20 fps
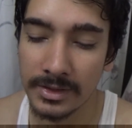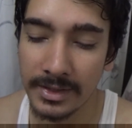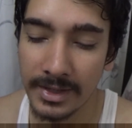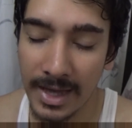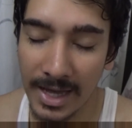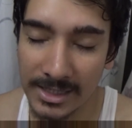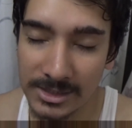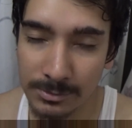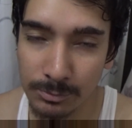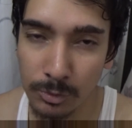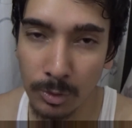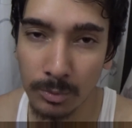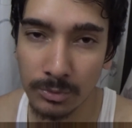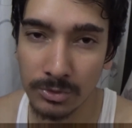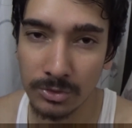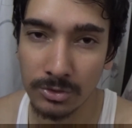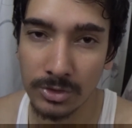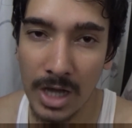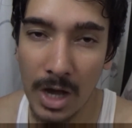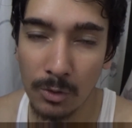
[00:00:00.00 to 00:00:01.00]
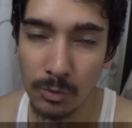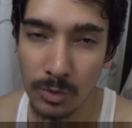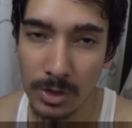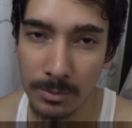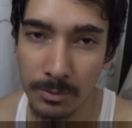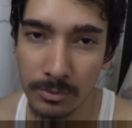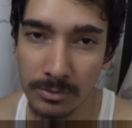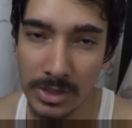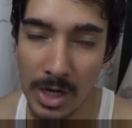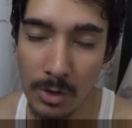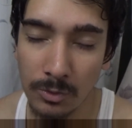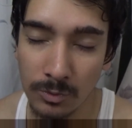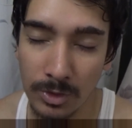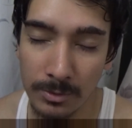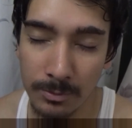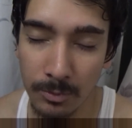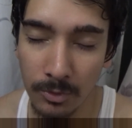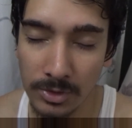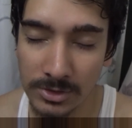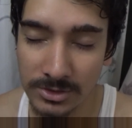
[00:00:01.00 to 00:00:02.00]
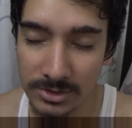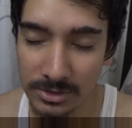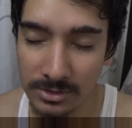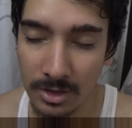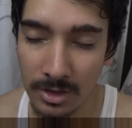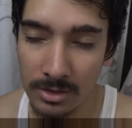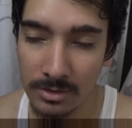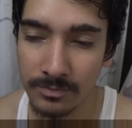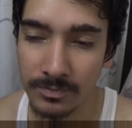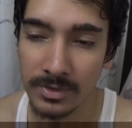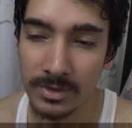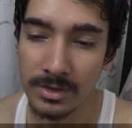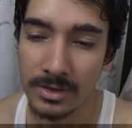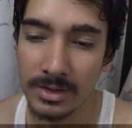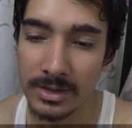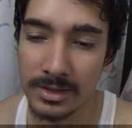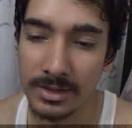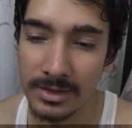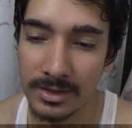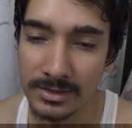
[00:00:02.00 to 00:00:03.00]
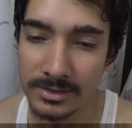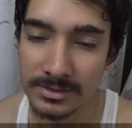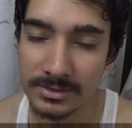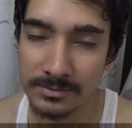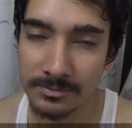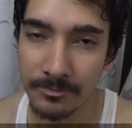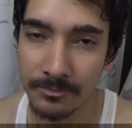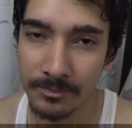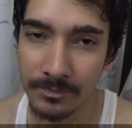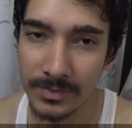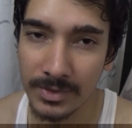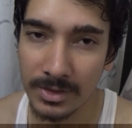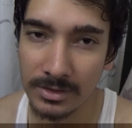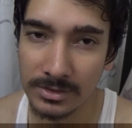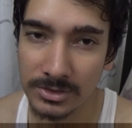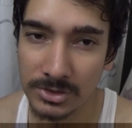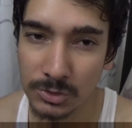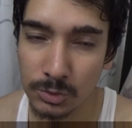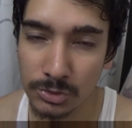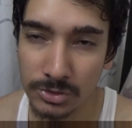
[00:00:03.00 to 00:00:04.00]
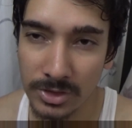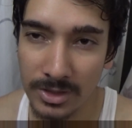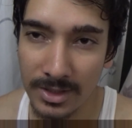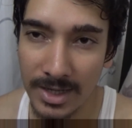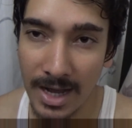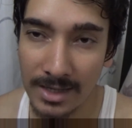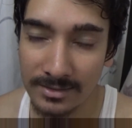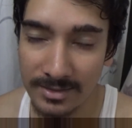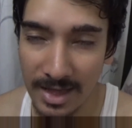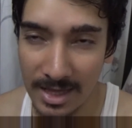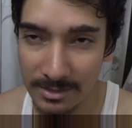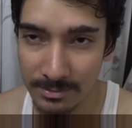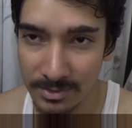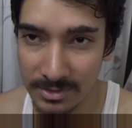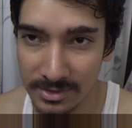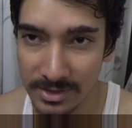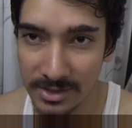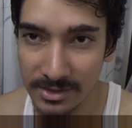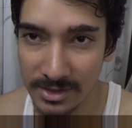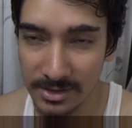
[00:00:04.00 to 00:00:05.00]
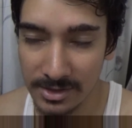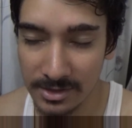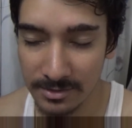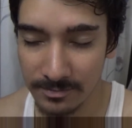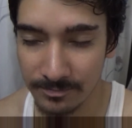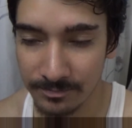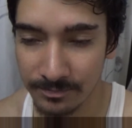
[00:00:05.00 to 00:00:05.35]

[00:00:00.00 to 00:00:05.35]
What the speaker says: has moved to downward position, or his social class has been degraded.